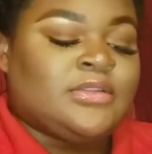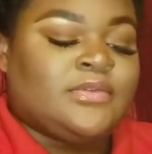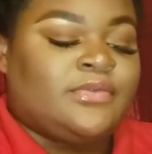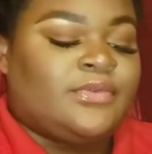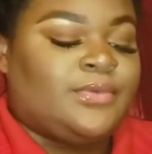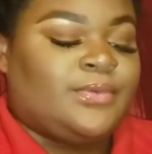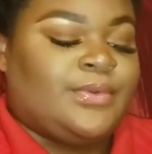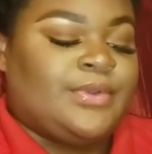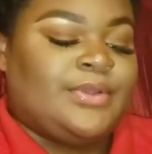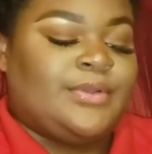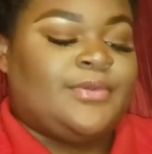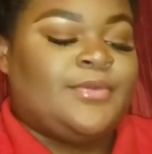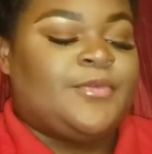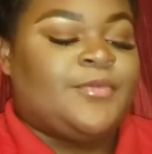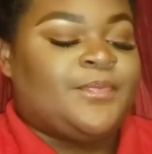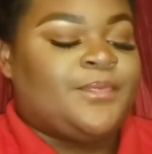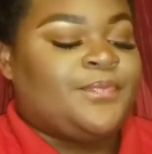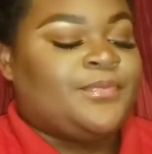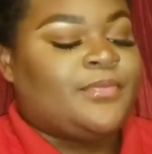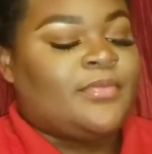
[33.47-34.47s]
For real.
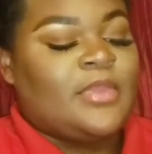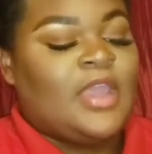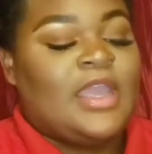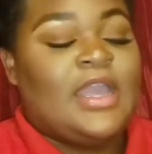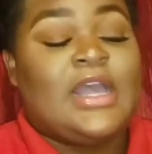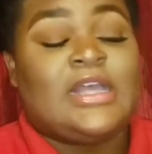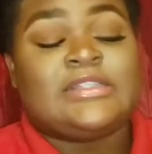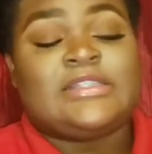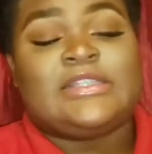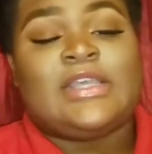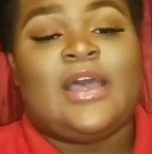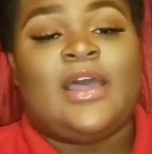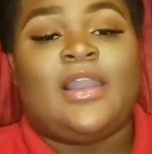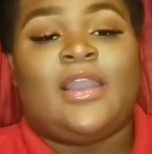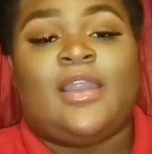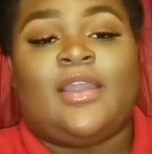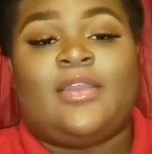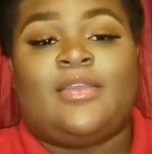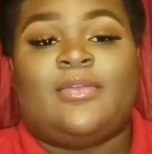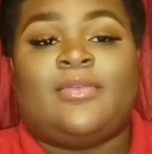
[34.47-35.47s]
How tall
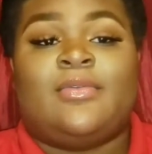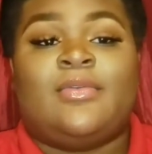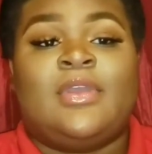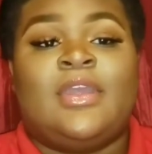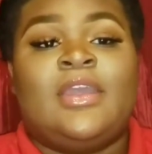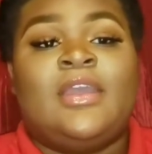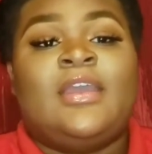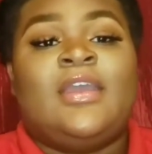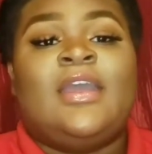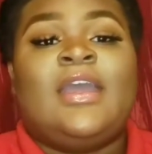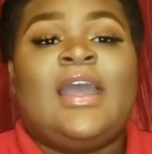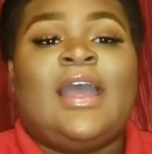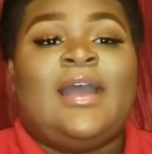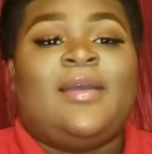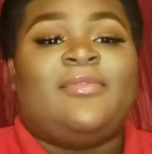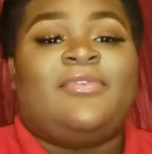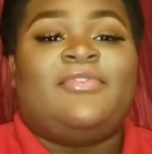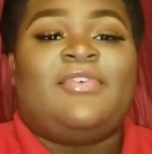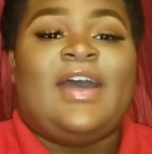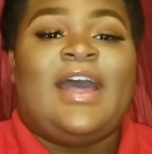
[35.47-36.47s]
are you?
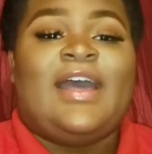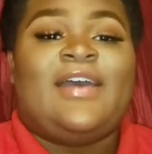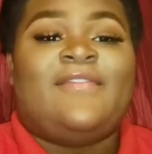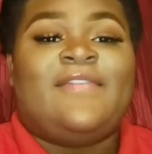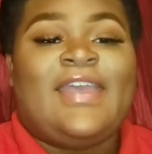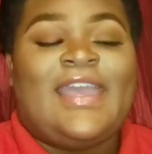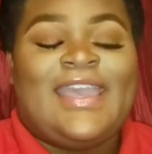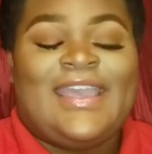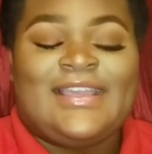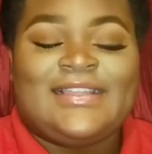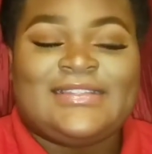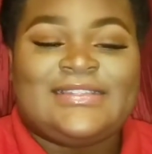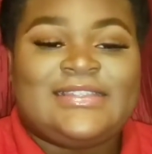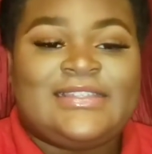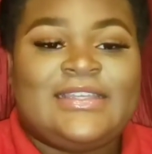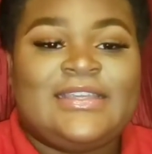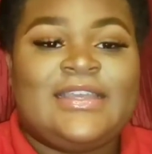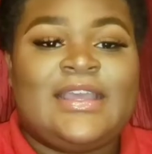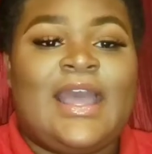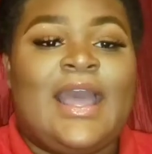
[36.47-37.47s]
I'm 5'8".
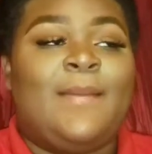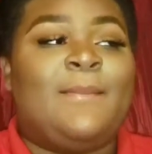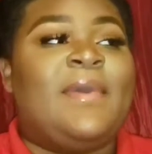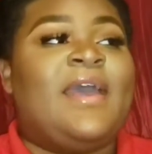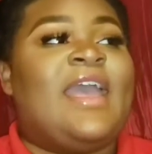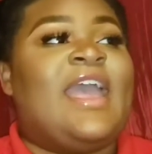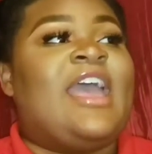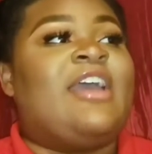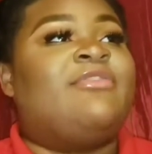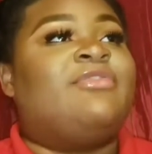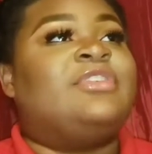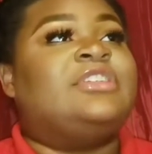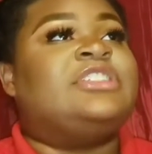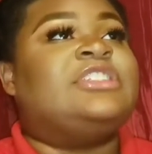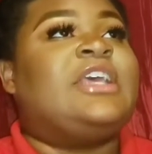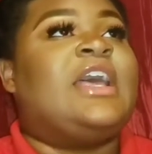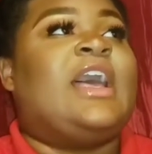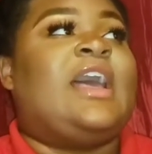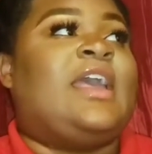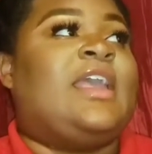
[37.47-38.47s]
I'm an average
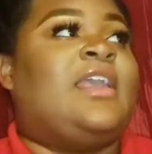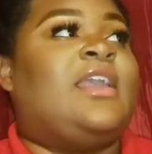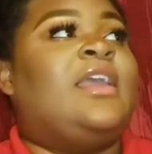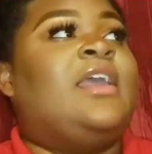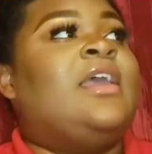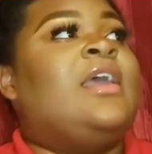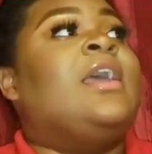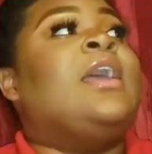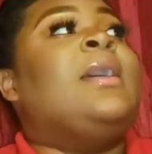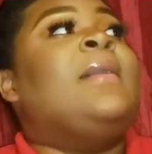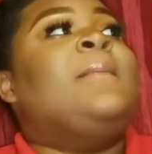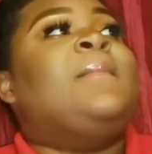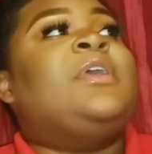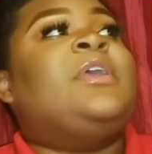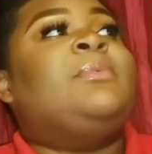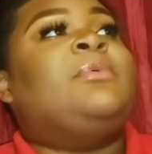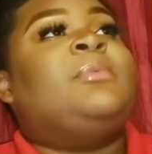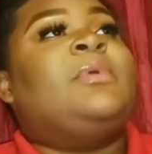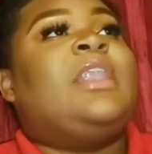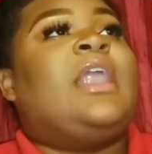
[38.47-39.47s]
height.
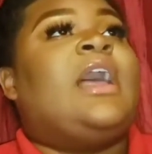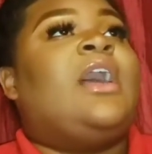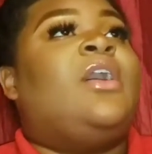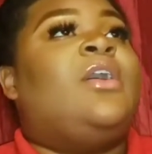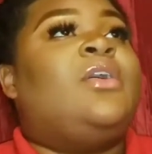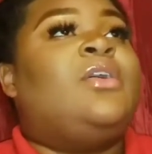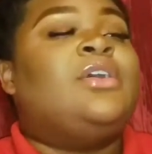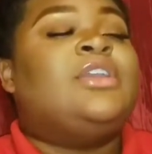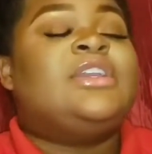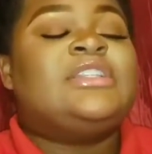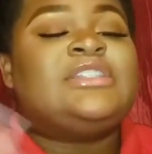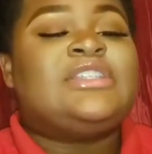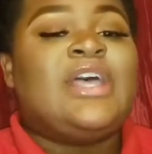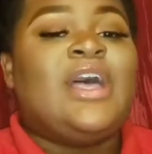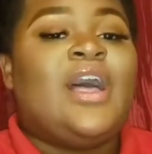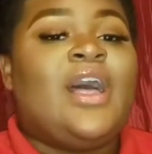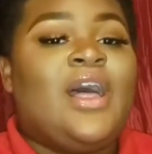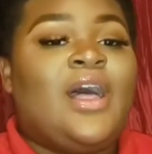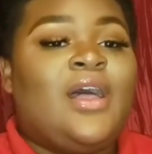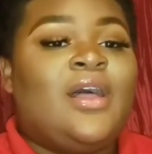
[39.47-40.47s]
People be like, oh, you're
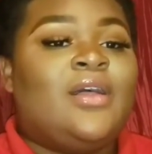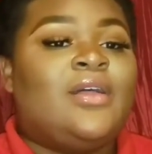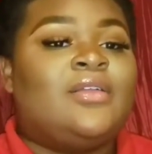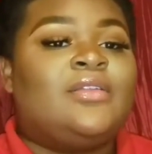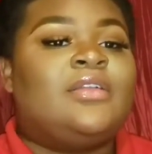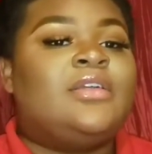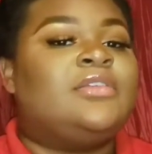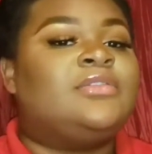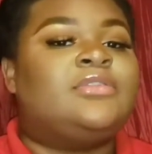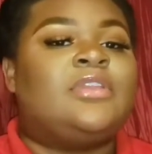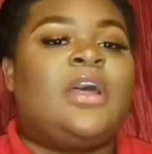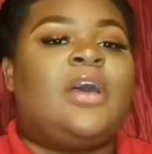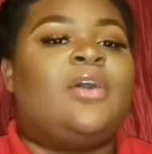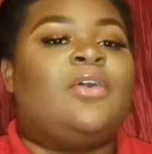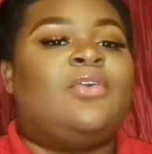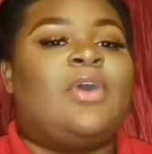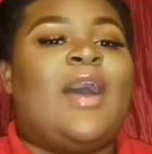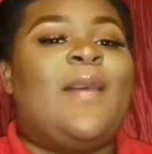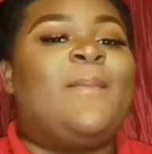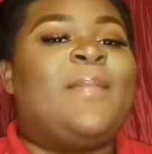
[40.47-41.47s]
tall.
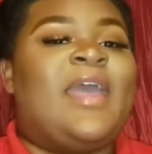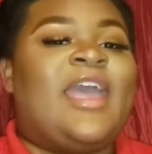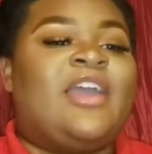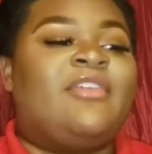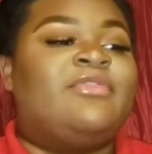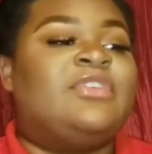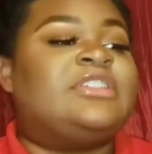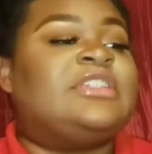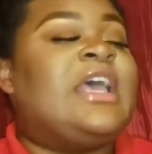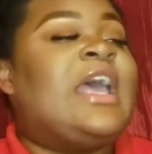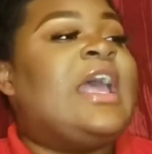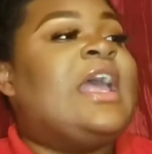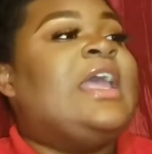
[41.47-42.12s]
No, I'm average.